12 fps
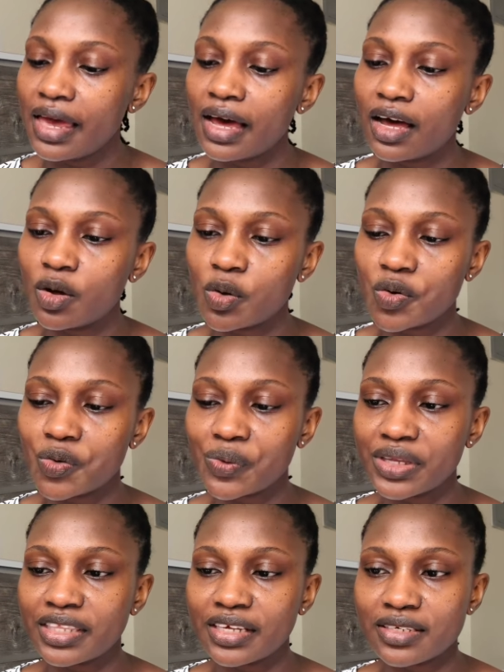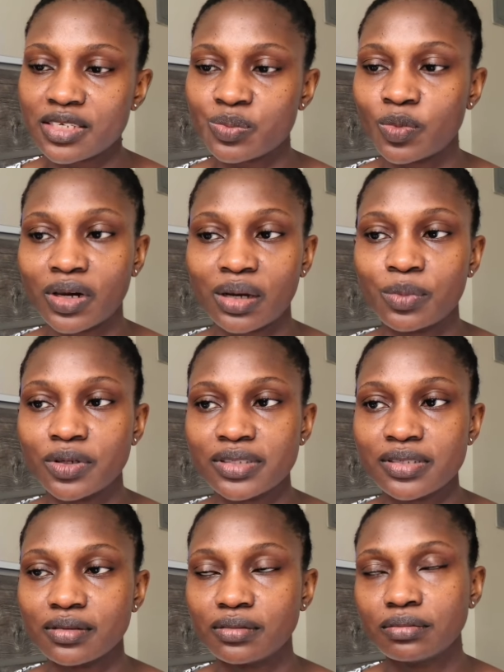I'll go with a smaller
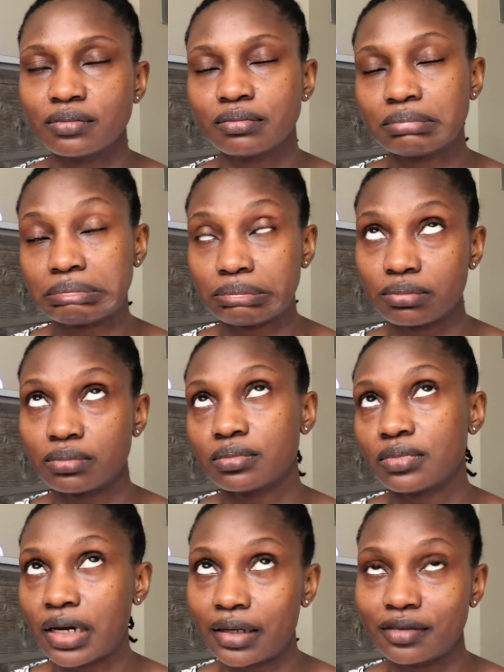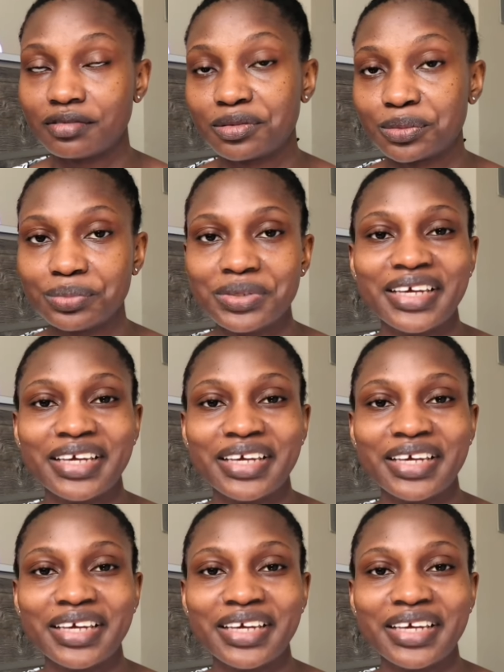bottle. I don't know.